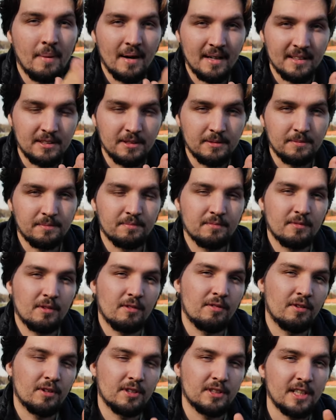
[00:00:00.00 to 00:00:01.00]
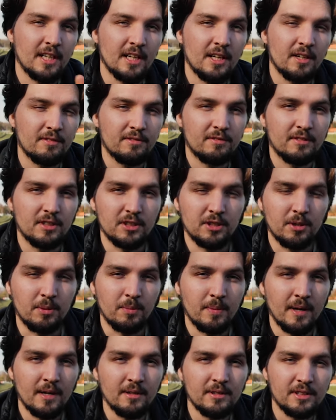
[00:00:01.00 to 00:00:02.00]
But for the sake of this
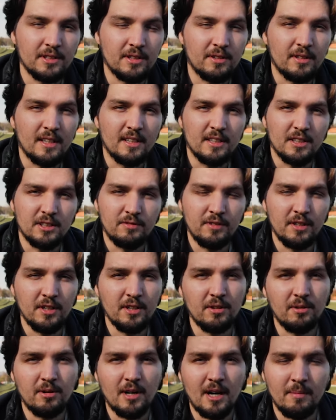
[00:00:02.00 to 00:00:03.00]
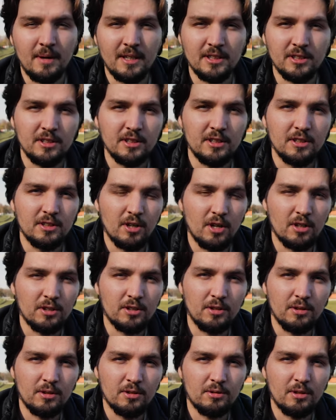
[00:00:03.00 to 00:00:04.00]
comparison and this video, I'm actually not
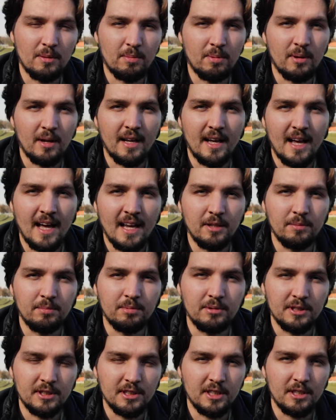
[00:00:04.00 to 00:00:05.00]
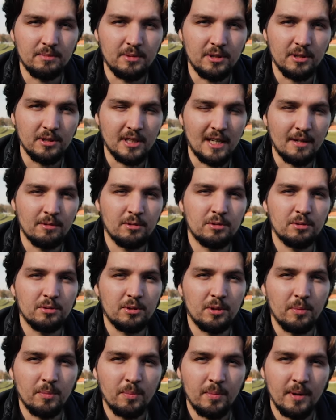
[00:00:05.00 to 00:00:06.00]
going to apply any preset, because I want to
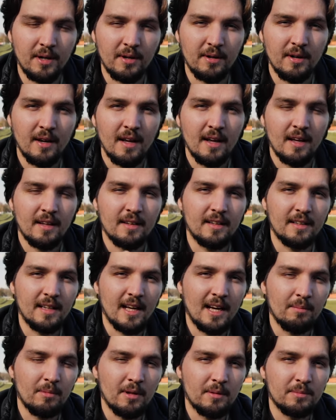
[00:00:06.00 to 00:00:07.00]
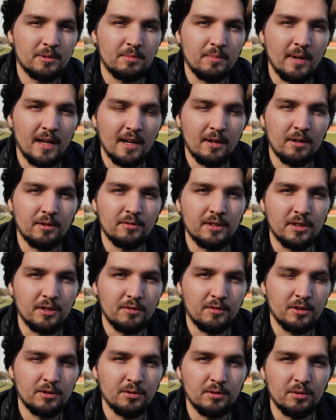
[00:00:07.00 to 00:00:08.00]
compare the time-lapse made out of
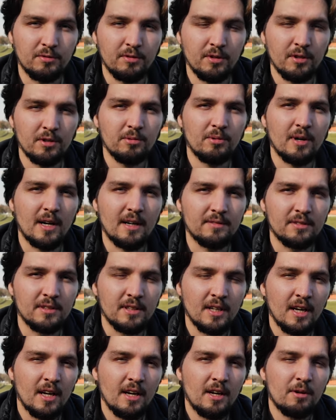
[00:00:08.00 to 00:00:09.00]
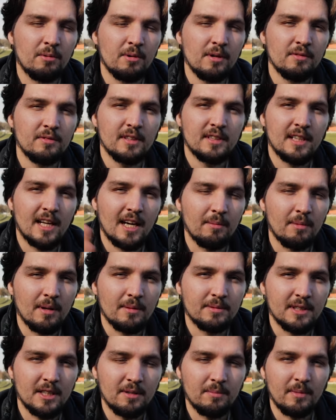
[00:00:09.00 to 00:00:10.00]
individual photographs with the
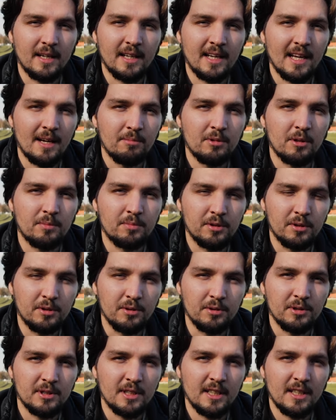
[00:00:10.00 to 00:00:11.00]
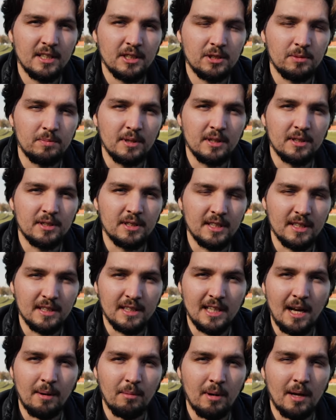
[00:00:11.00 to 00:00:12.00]
time-lapse that my camera produced in its built-in
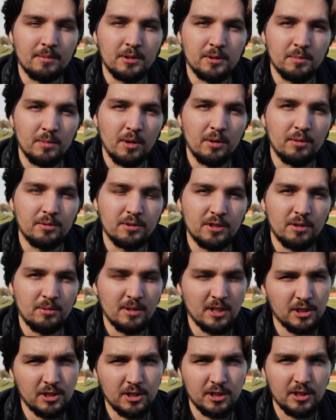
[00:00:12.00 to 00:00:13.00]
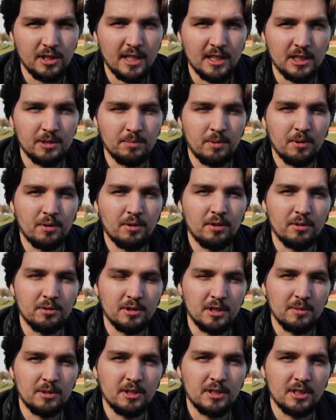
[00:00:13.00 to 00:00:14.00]
time-lapse mode. So let's just export
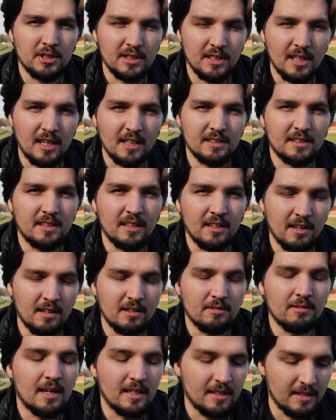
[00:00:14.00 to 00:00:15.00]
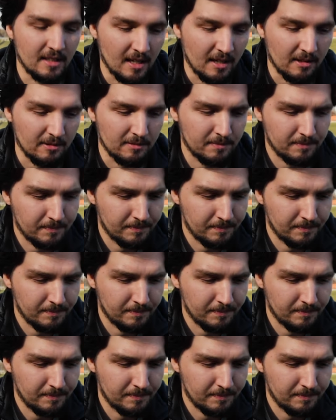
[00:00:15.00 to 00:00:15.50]
those images as they are right now.